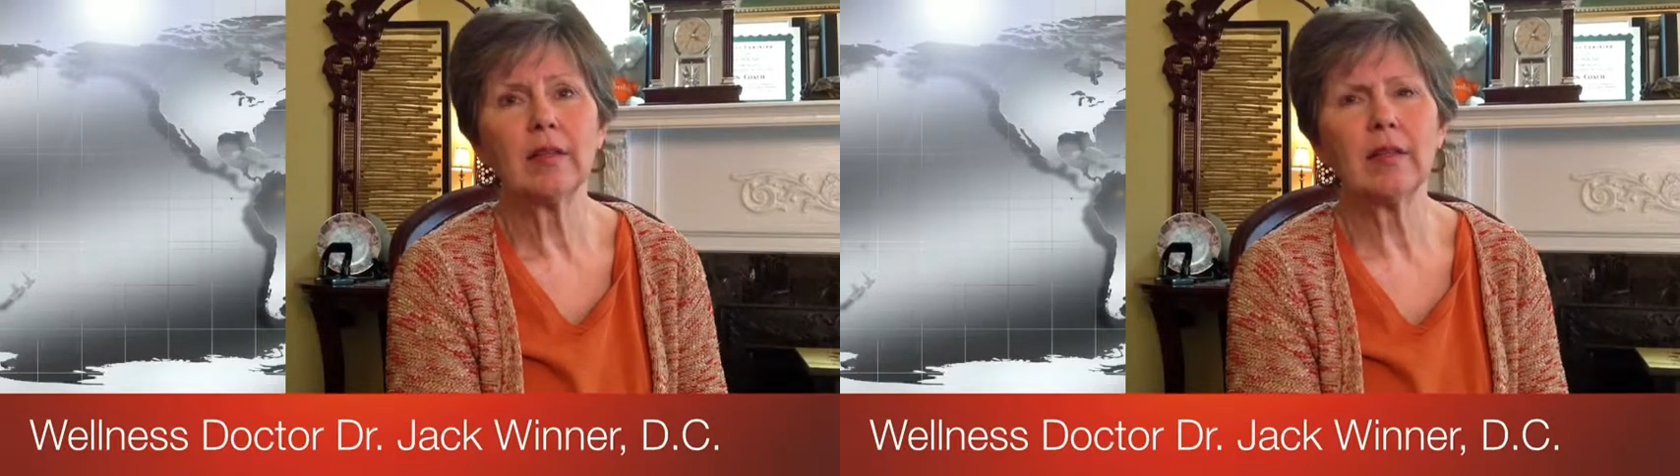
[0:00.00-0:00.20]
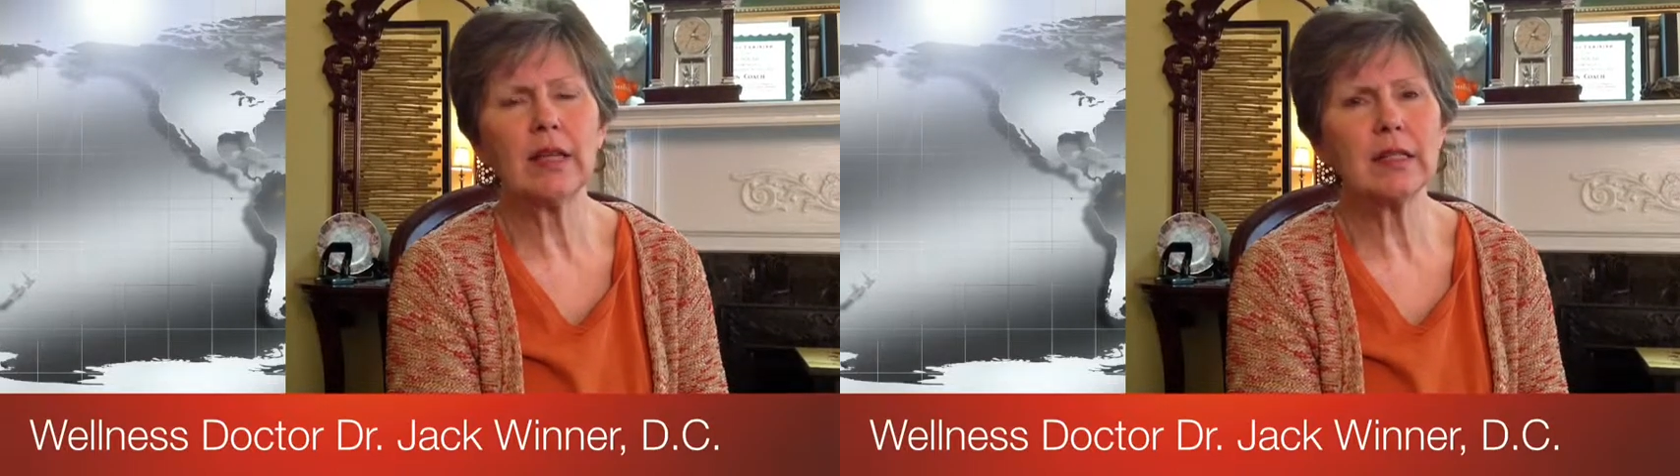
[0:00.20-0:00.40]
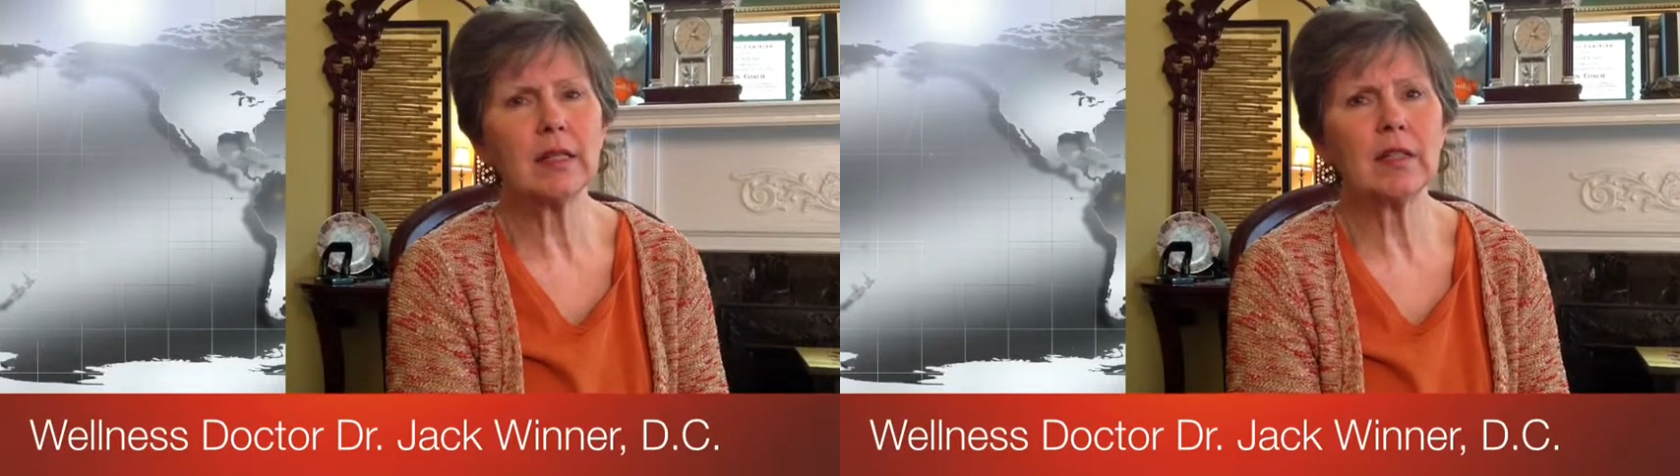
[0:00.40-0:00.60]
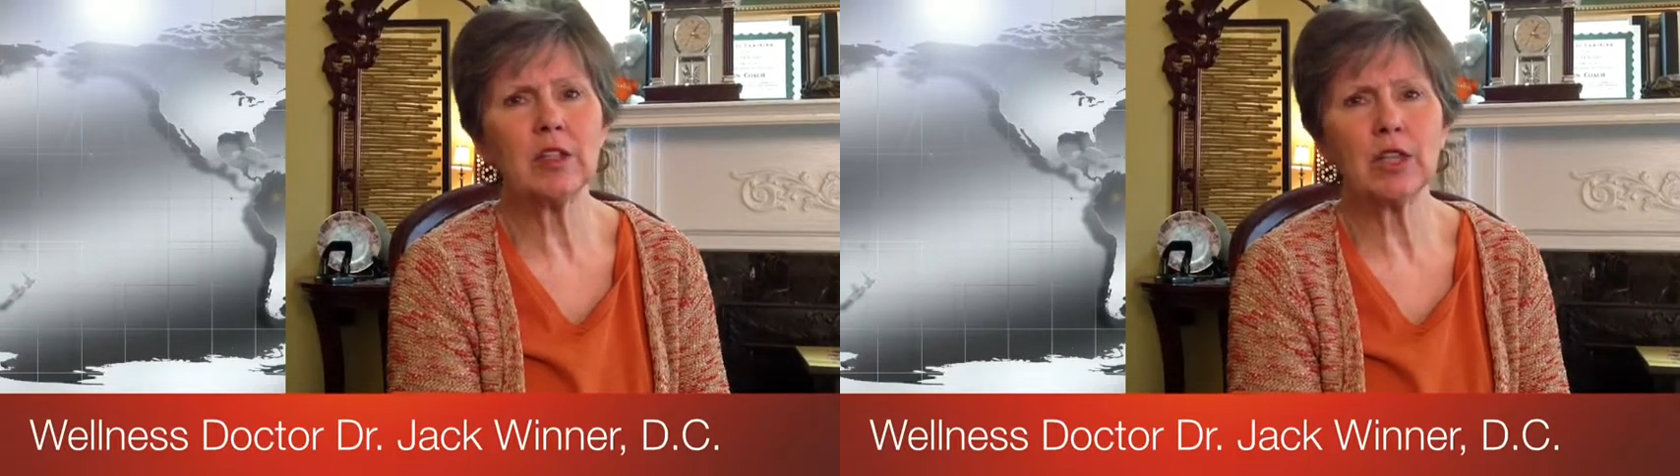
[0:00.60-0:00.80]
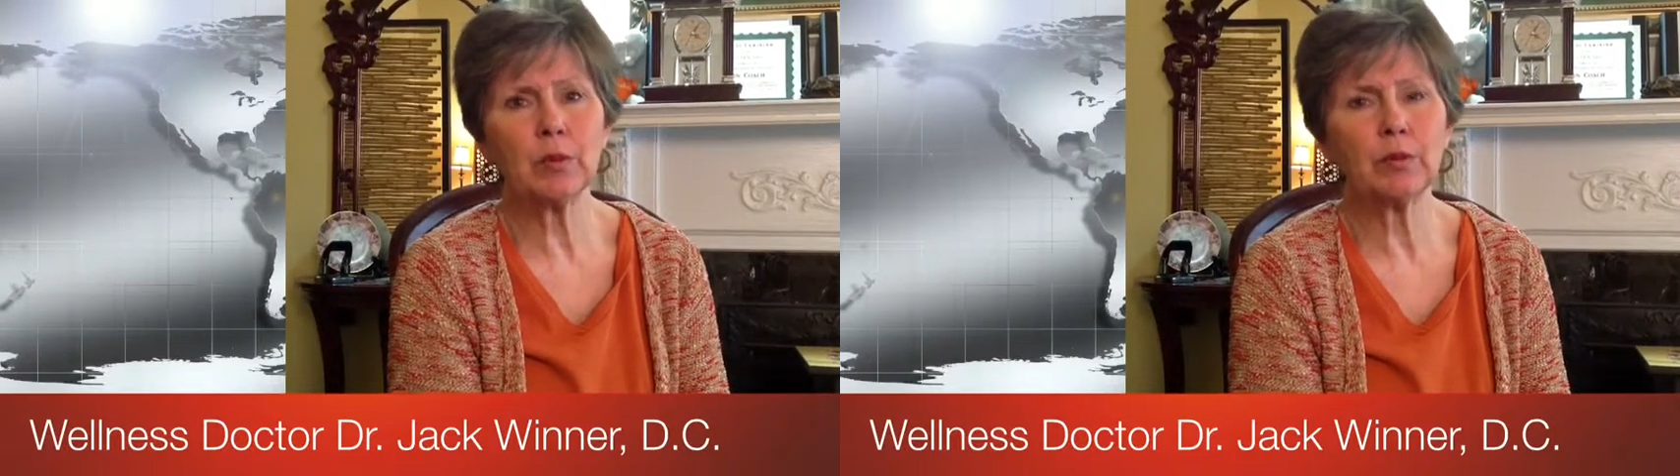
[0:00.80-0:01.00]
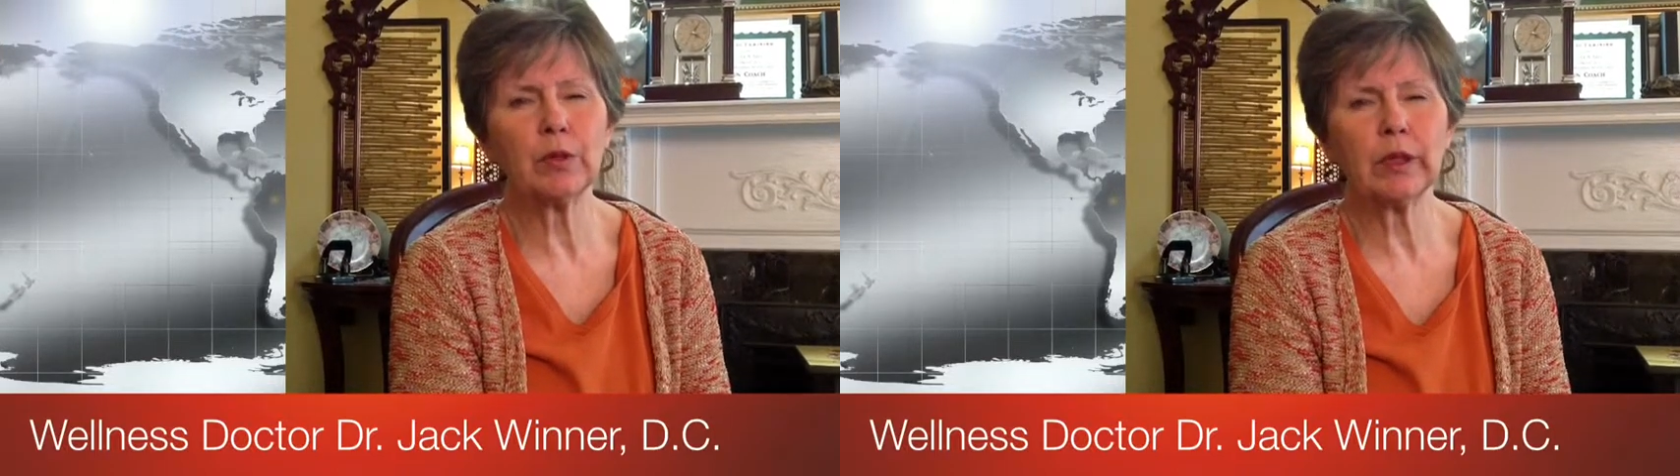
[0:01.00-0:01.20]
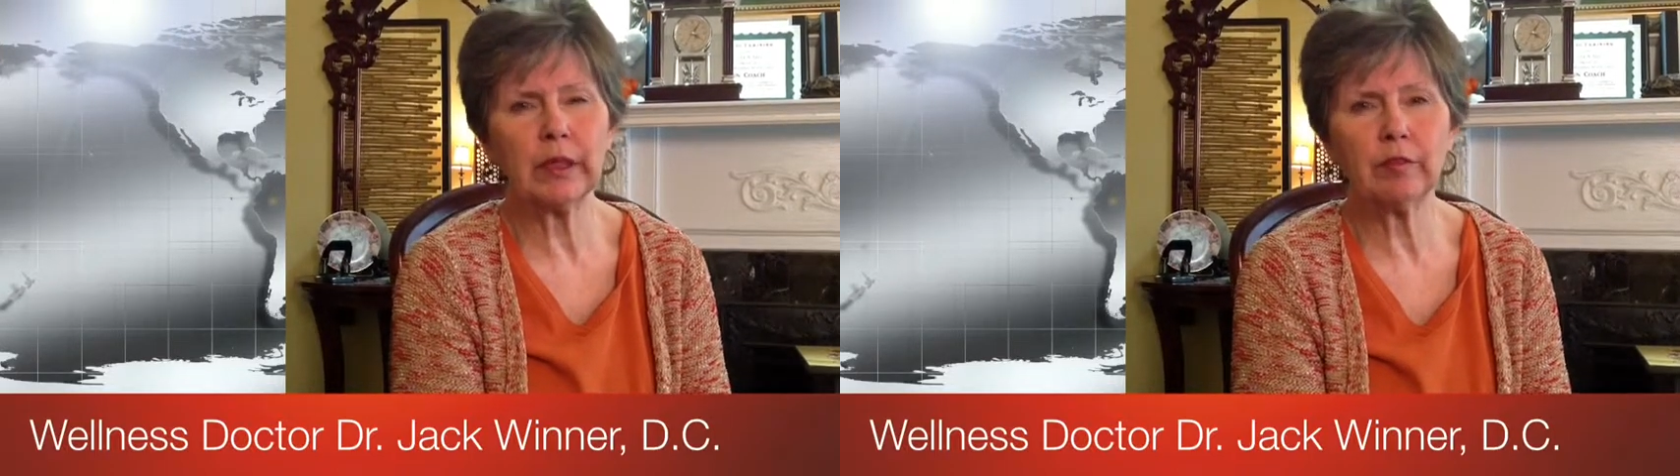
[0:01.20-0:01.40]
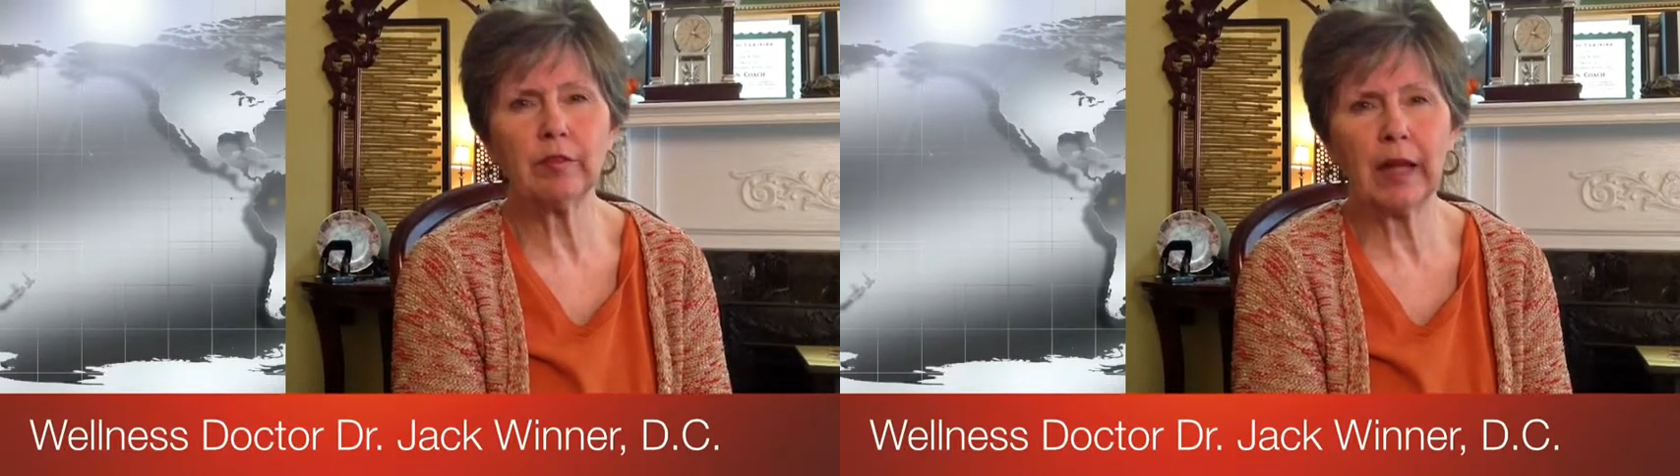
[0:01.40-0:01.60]
things that just were really
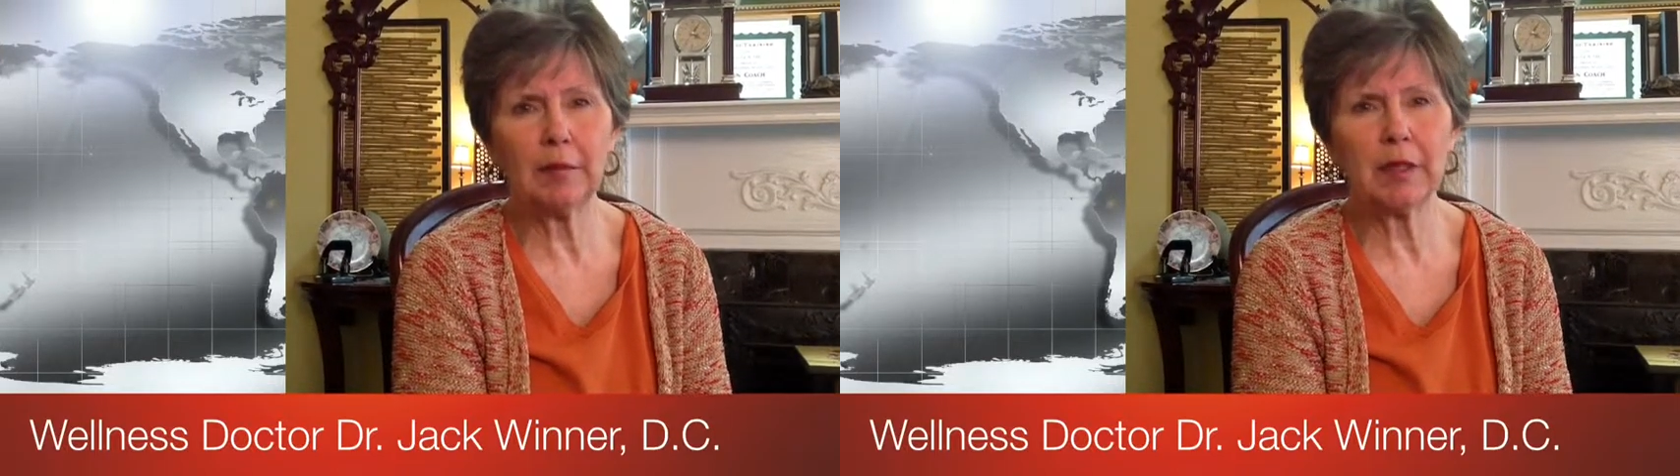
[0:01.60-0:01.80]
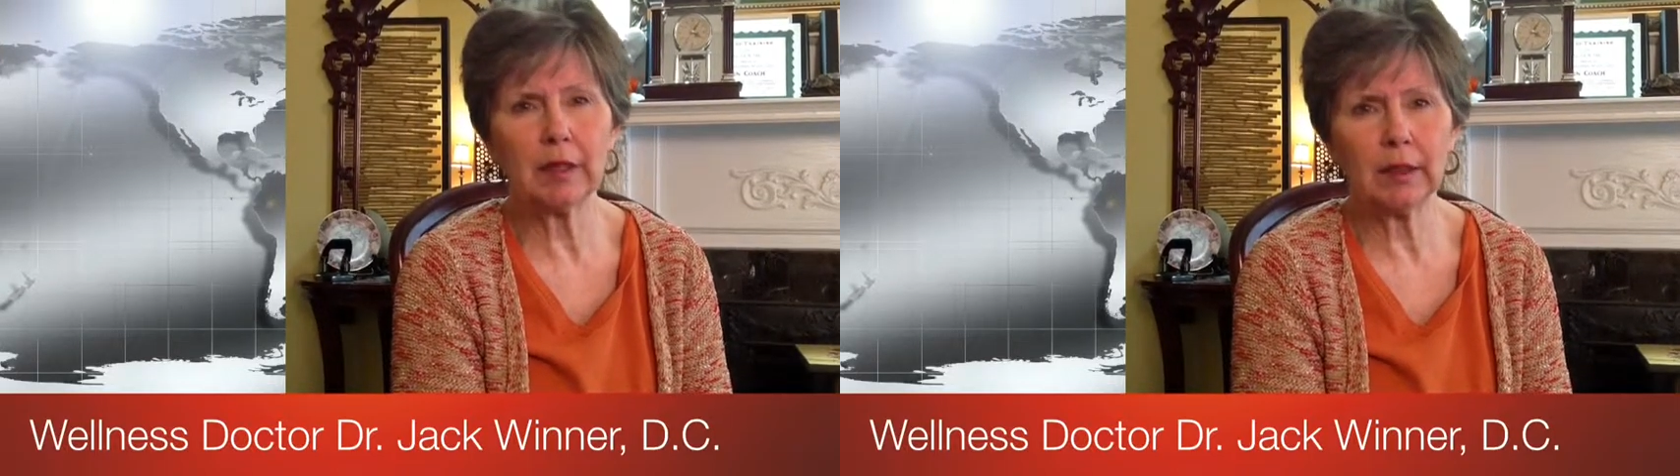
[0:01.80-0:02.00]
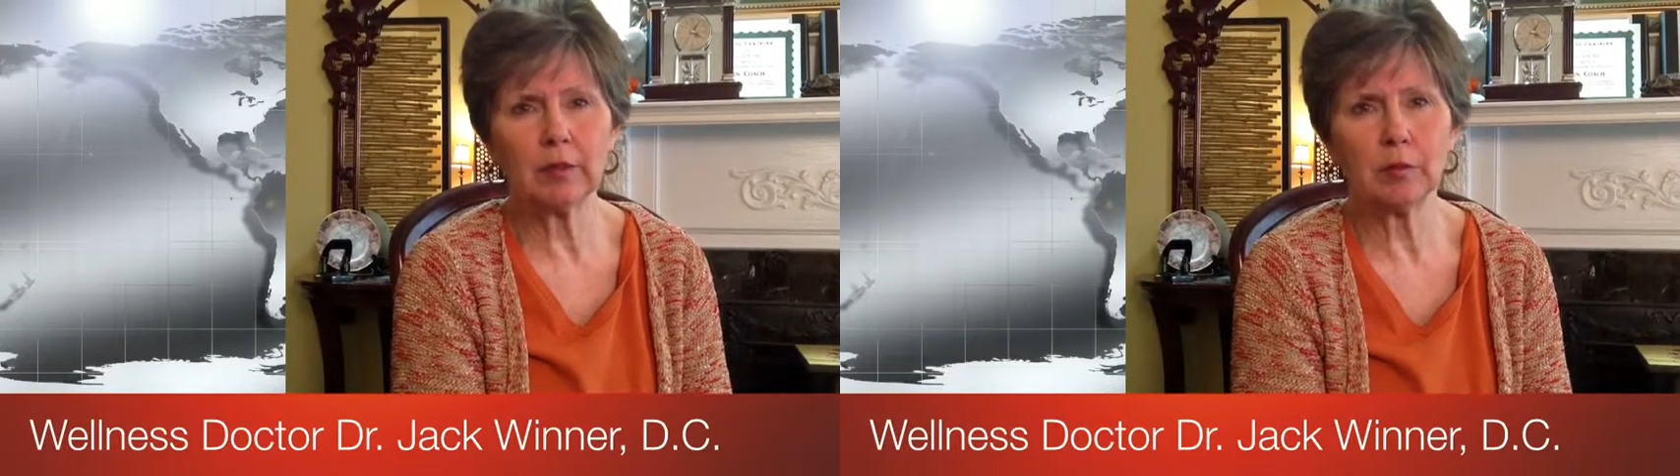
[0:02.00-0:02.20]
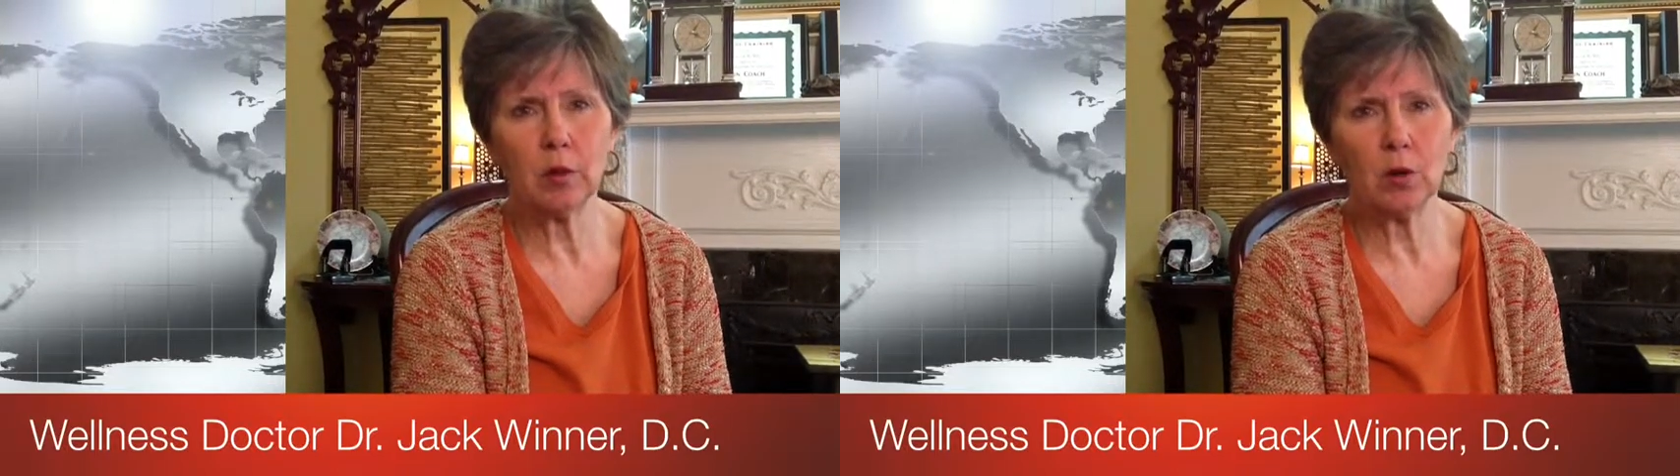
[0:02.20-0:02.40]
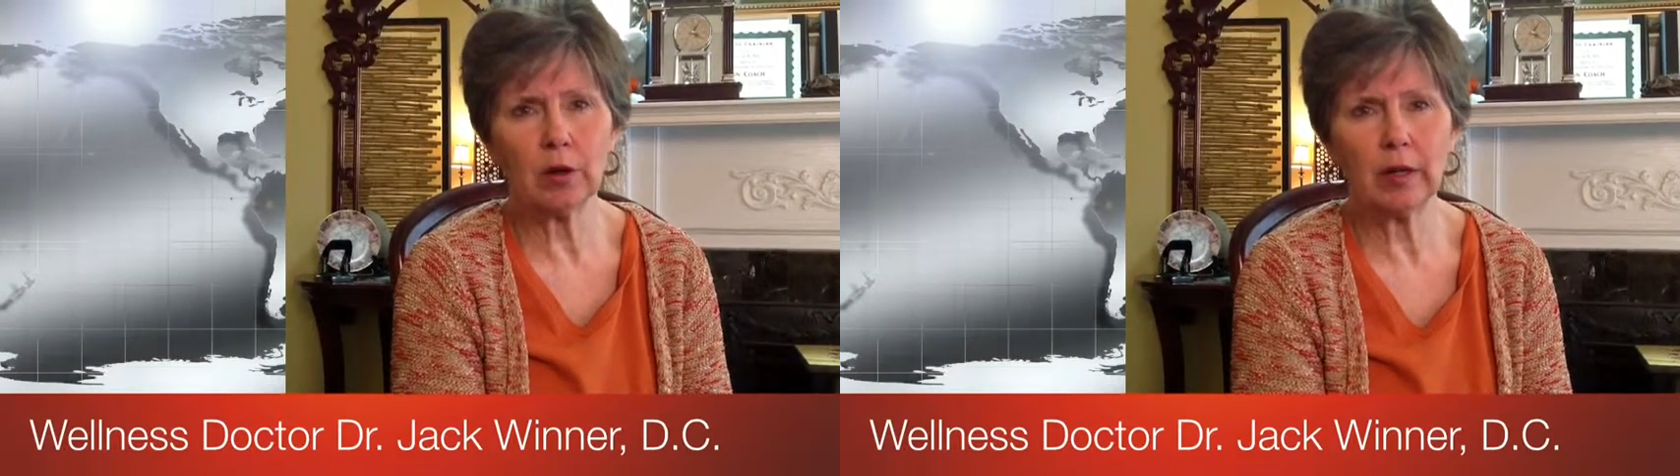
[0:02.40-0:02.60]
inflaming the liver more,